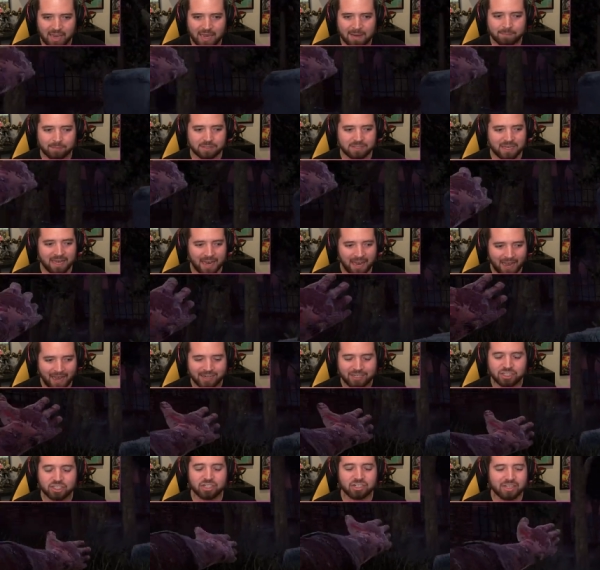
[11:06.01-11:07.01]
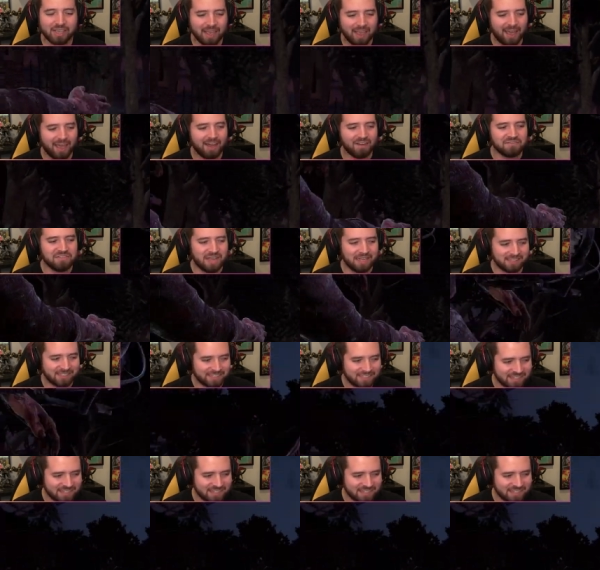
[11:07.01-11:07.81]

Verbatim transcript: able to actually have that